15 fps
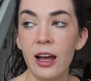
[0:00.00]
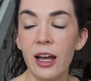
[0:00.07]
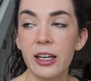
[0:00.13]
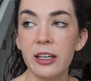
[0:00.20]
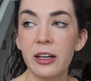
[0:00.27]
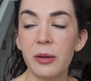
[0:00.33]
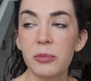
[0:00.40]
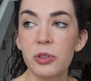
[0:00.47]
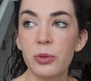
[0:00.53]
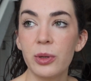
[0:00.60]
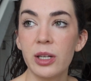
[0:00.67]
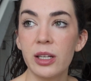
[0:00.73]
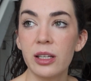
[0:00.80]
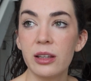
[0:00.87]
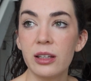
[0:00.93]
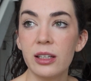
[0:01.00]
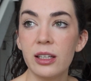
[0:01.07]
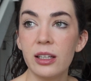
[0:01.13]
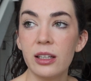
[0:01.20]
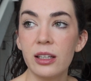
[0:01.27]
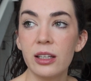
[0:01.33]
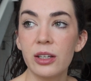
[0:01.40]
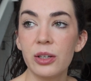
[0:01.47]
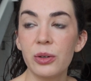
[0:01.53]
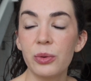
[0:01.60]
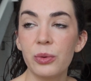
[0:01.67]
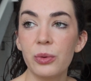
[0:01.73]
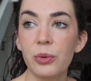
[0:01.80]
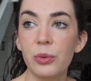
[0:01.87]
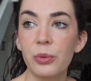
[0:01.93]
I ended up doing the
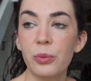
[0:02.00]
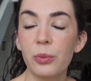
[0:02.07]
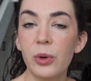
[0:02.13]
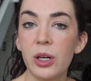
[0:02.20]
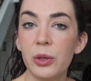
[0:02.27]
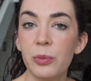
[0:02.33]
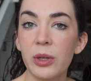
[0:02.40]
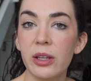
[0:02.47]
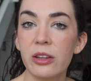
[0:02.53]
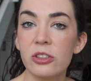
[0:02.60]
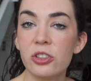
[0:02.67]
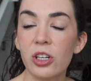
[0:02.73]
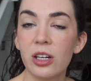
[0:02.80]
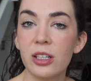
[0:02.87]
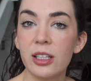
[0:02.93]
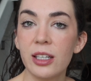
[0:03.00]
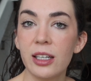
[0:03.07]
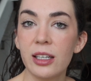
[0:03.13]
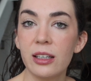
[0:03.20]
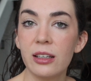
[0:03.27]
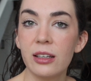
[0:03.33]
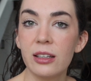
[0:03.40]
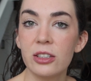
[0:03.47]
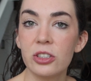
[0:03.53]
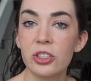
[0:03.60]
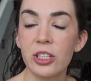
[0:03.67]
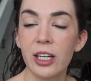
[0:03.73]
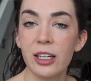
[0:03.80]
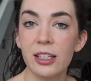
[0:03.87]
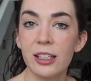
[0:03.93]
one with Johnny and
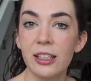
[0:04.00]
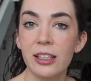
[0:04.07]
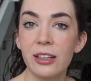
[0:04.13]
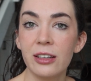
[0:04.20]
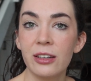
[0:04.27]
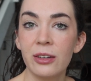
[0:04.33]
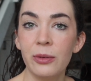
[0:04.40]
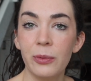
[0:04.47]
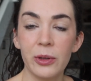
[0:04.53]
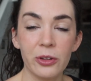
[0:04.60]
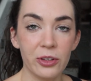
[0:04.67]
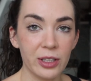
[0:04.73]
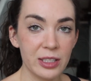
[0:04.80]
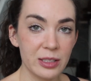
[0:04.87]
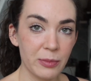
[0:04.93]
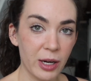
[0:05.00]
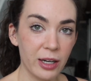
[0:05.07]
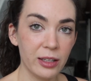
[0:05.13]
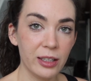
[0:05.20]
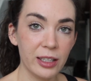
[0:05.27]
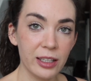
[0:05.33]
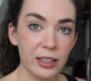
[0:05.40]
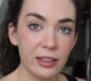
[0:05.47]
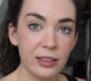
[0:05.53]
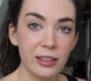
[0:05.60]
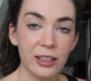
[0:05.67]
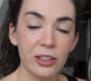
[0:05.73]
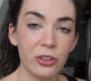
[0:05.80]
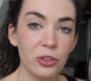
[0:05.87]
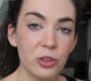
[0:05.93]
Shannon when they're like smiling
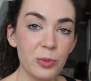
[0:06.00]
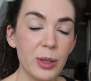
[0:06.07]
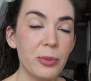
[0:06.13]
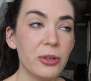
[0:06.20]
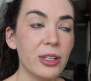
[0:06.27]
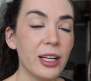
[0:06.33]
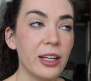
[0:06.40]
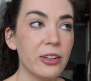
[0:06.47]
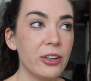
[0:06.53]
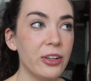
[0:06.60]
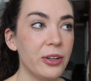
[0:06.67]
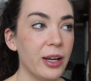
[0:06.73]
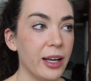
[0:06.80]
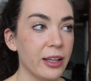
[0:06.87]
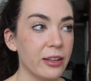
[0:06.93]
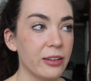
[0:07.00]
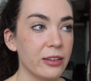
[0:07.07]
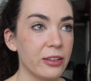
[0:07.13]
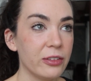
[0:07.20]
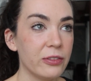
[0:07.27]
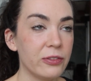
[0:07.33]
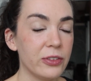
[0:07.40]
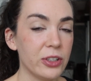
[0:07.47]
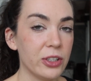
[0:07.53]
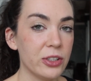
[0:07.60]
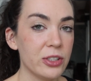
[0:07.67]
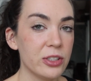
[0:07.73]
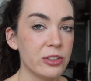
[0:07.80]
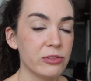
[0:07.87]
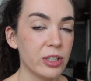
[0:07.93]
in the newspaper together at the
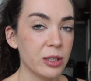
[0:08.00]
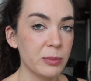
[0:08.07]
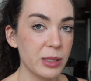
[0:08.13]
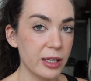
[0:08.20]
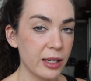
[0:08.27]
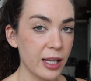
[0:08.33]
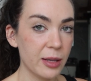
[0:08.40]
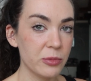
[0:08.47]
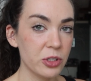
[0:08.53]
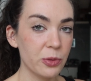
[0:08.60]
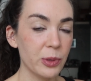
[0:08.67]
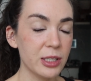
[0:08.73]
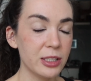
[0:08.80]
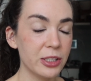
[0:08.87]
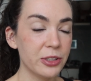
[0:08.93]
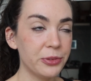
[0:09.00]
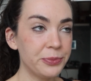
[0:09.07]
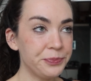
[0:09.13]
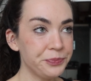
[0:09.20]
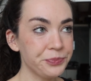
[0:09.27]
first rugby game she went to.